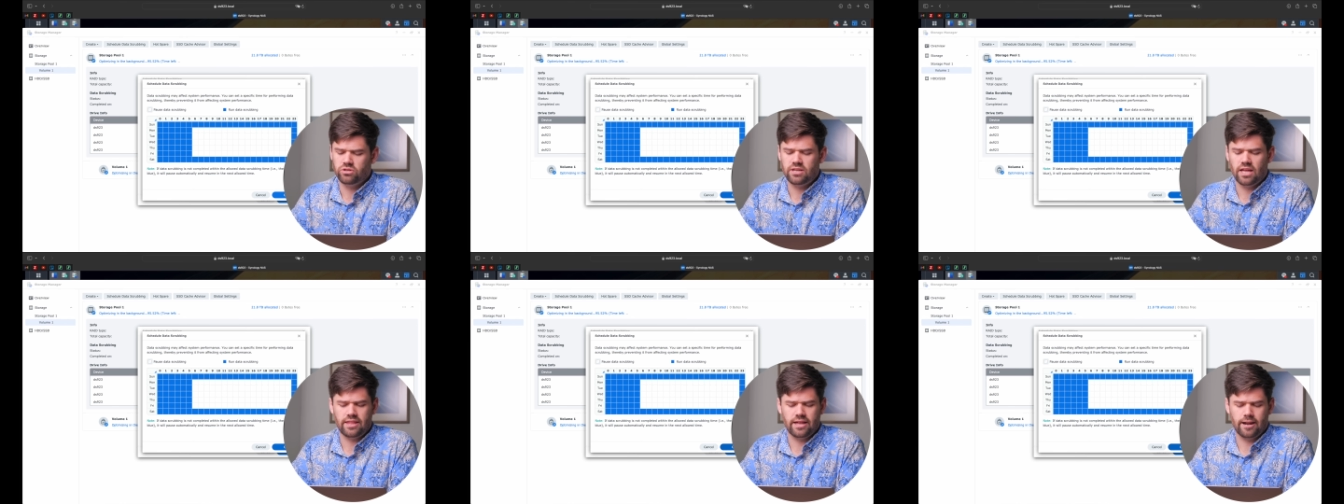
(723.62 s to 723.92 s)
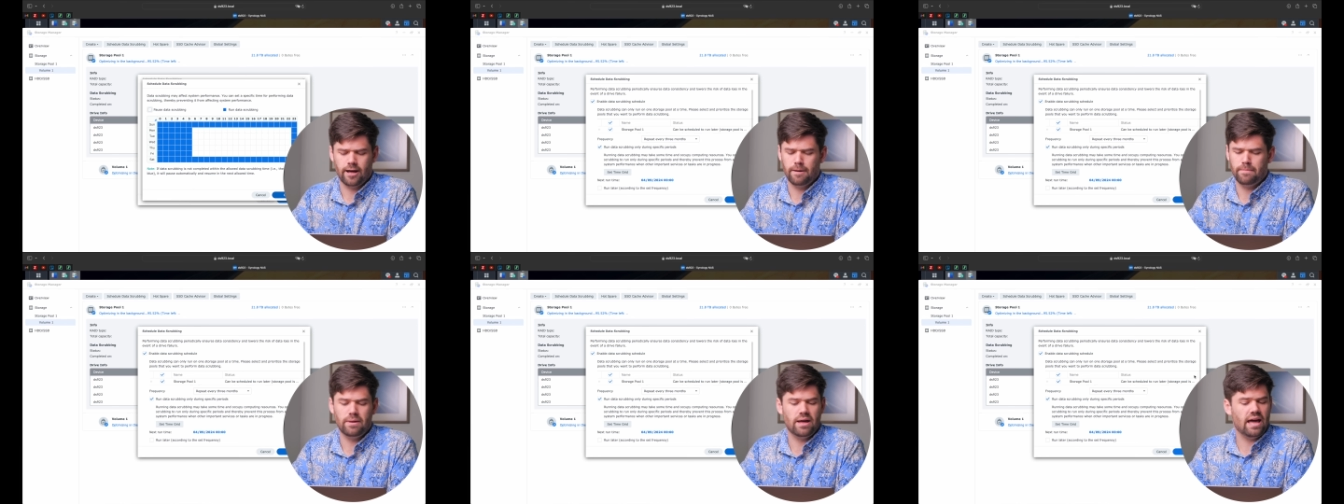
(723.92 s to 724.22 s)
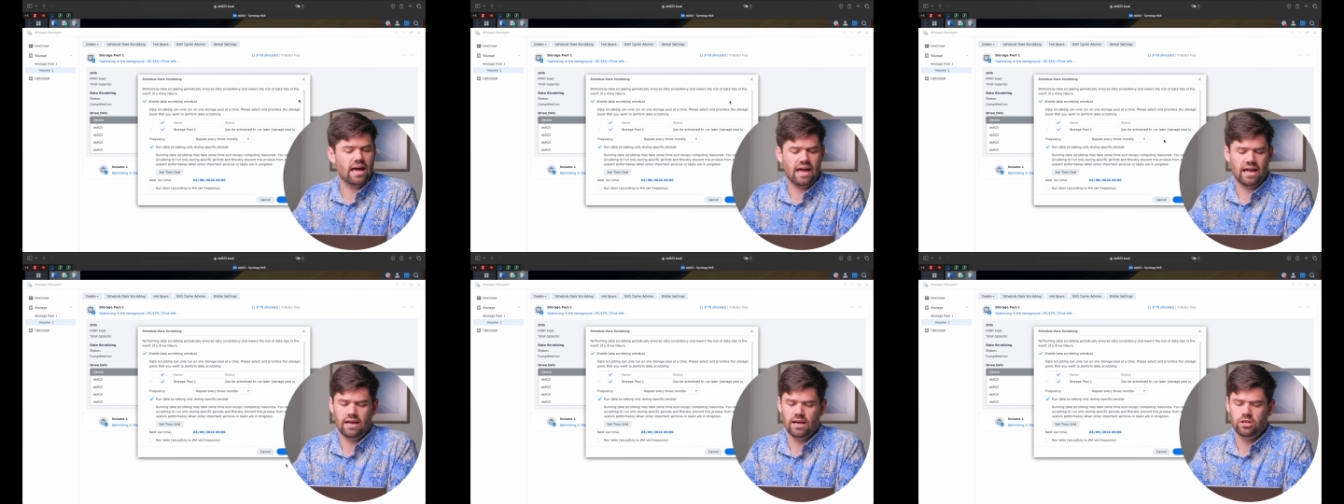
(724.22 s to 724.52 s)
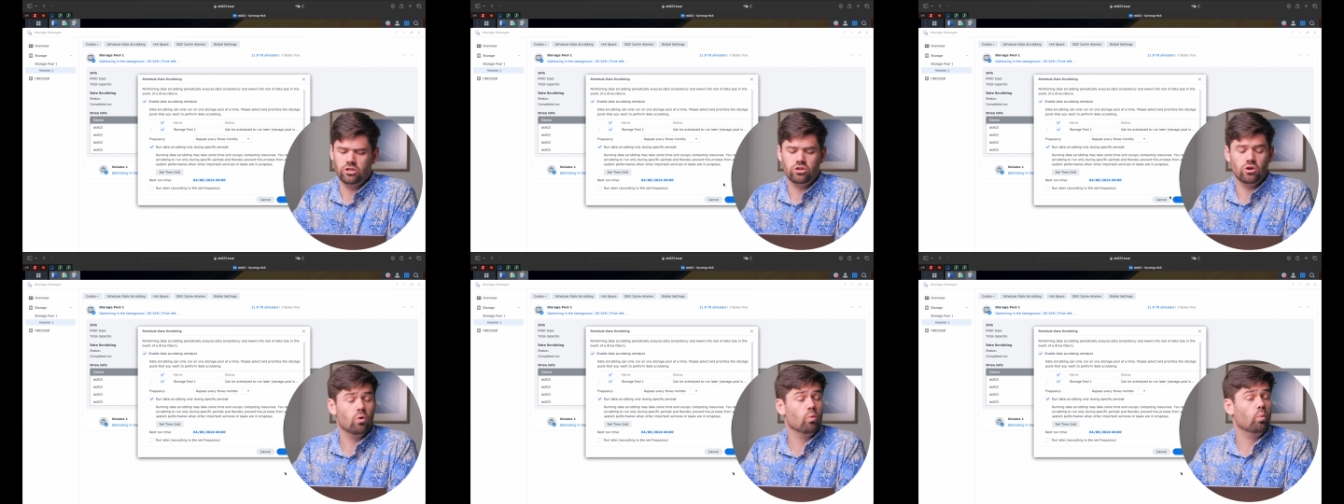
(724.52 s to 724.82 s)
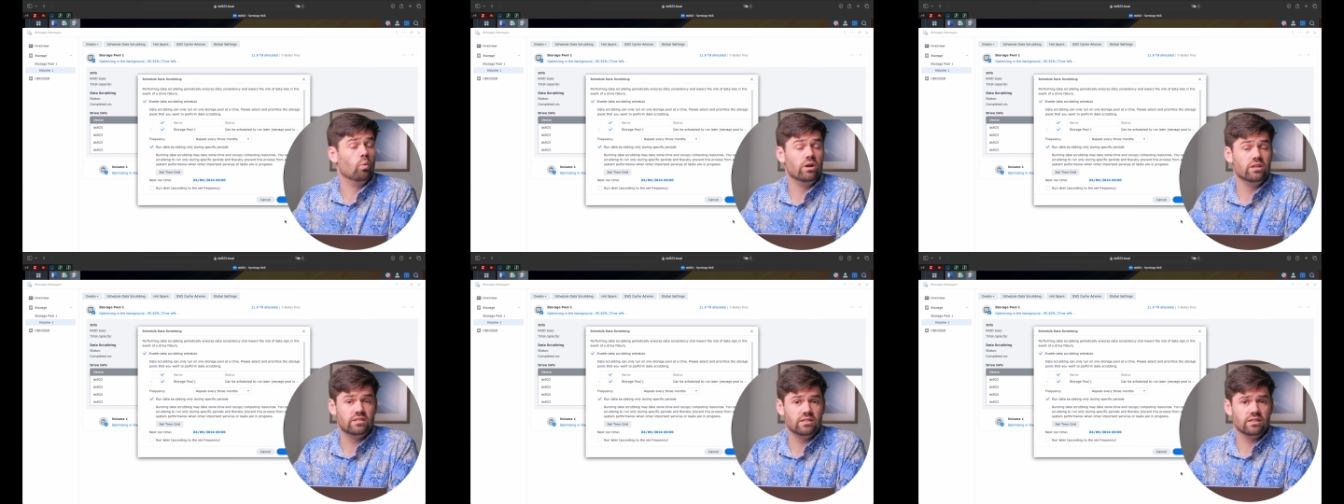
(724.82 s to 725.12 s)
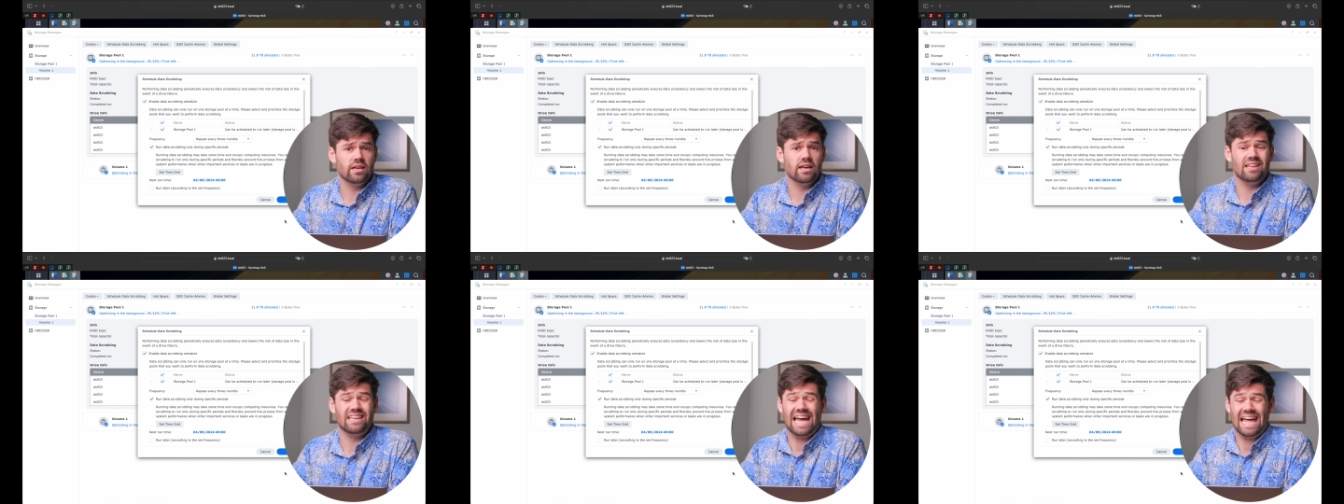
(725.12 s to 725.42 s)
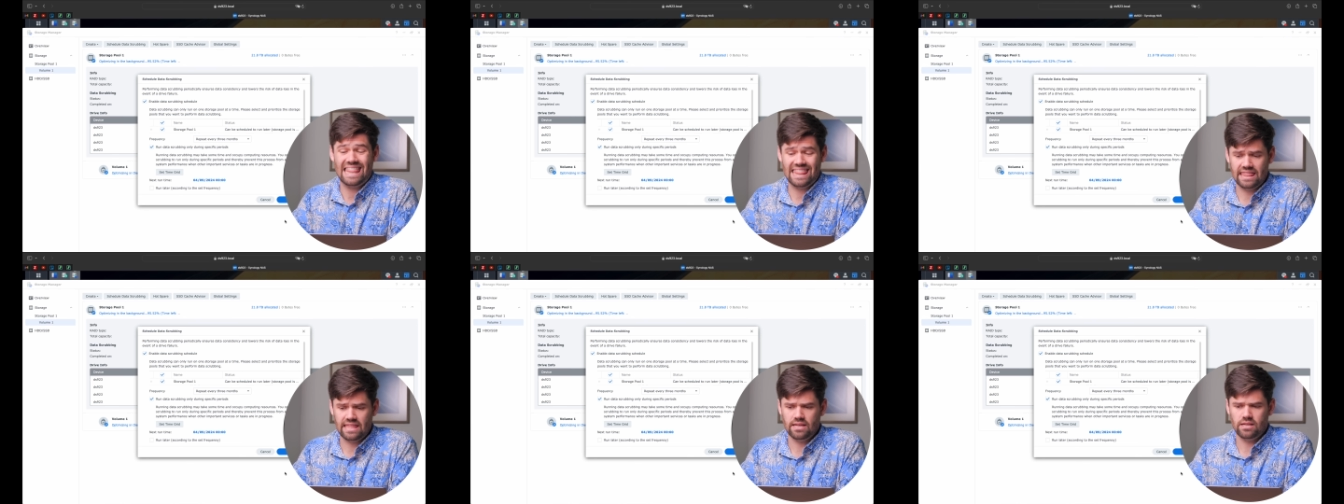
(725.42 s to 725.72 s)
set that up, and once again,
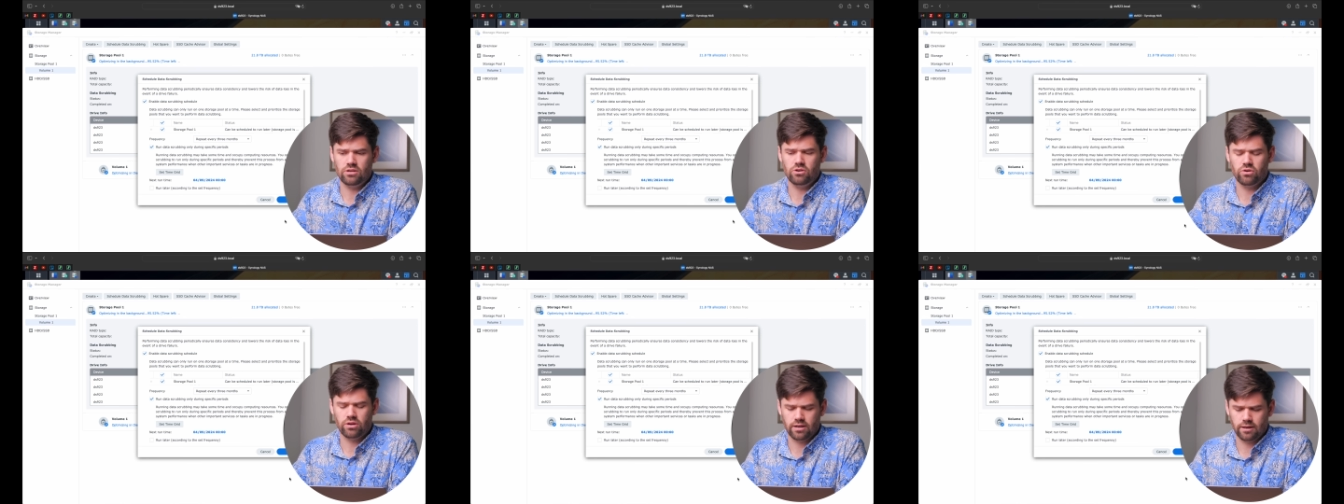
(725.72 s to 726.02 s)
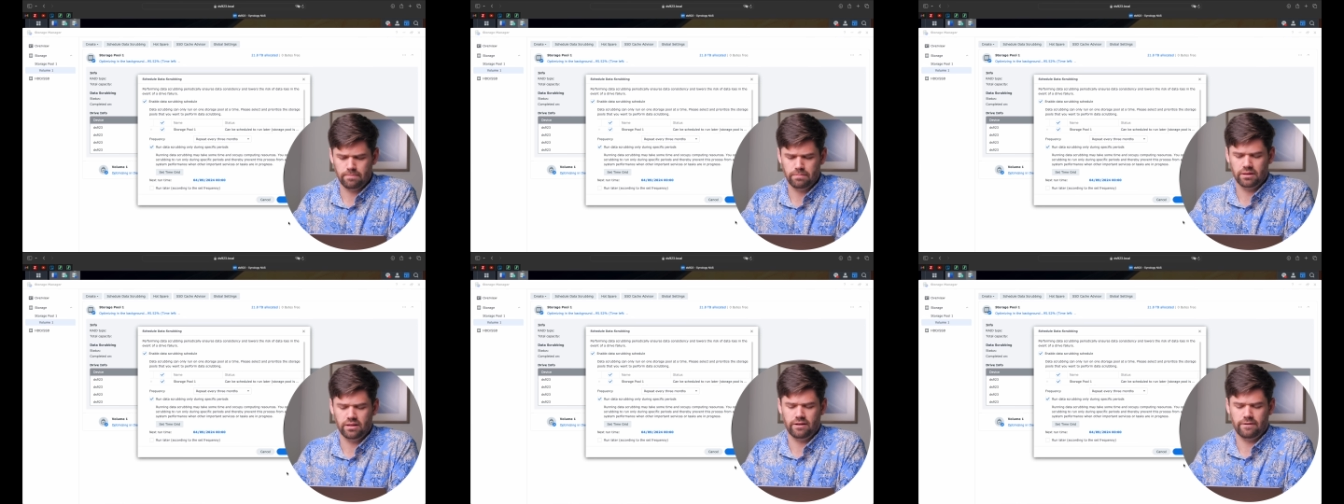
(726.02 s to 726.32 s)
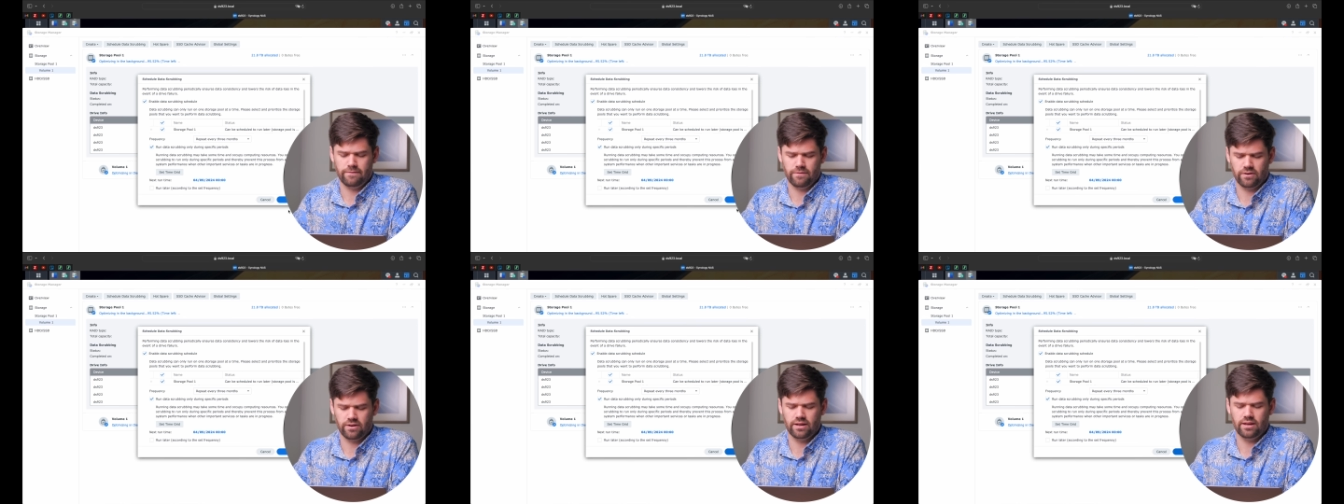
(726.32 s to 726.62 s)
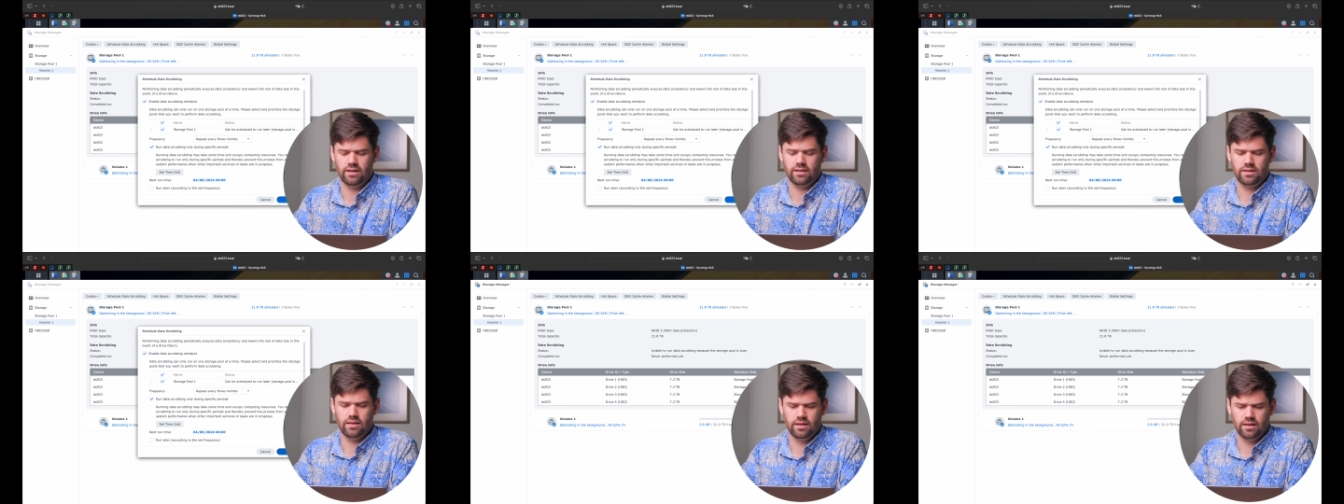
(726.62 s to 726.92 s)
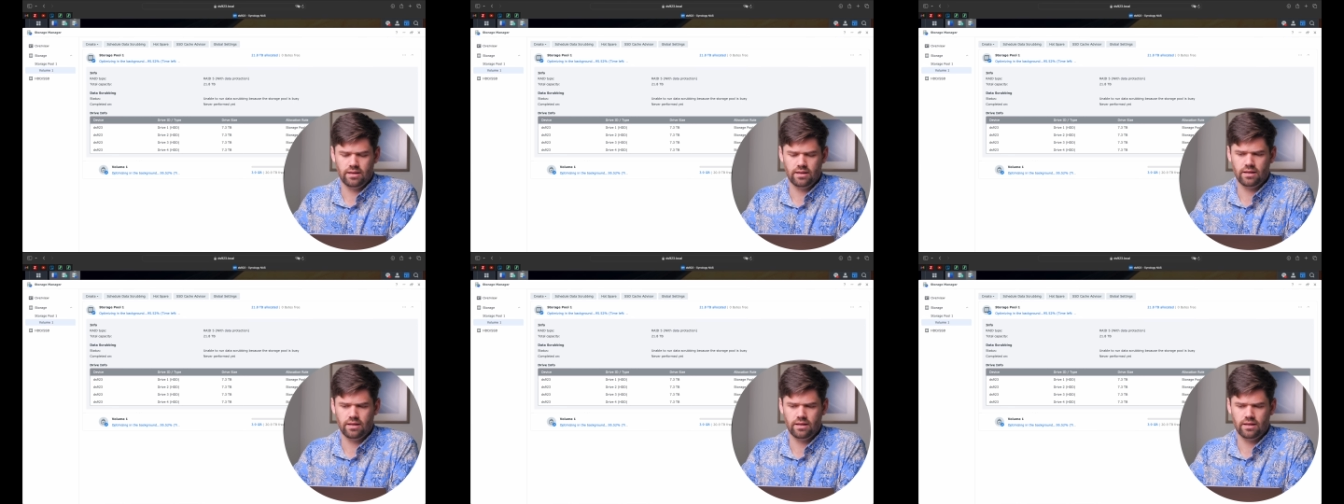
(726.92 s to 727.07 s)
a thing you can completely forget.